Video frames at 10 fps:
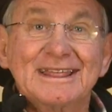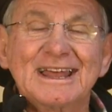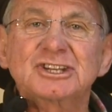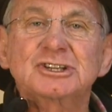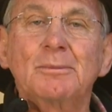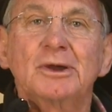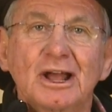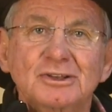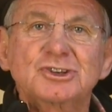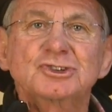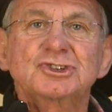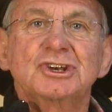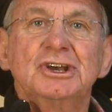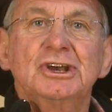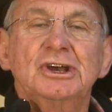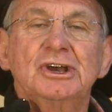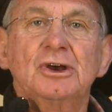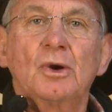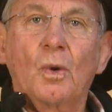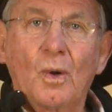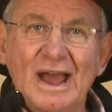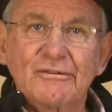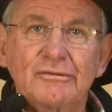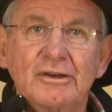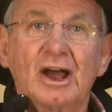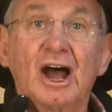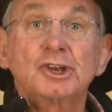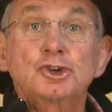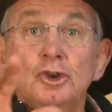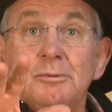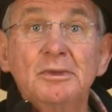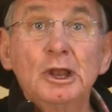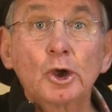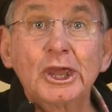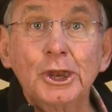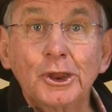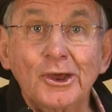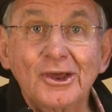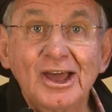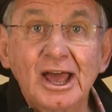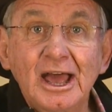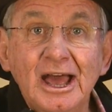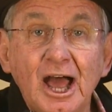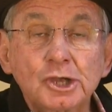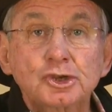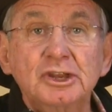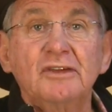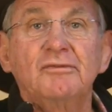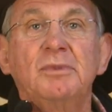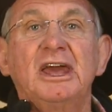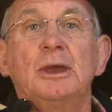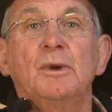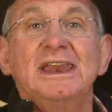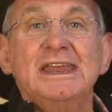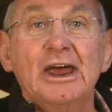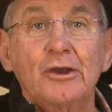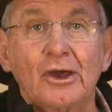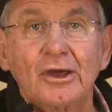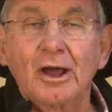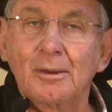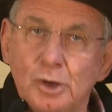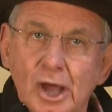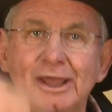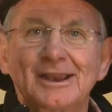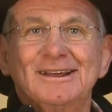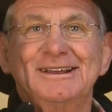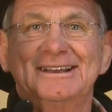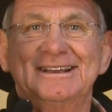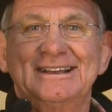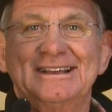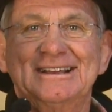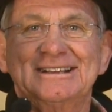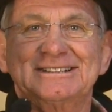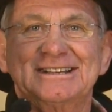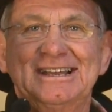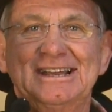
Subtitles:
That is somebody else's wife. I shouldn't be looking at her. I shouldn't even be anywhere near her. I'm going. See?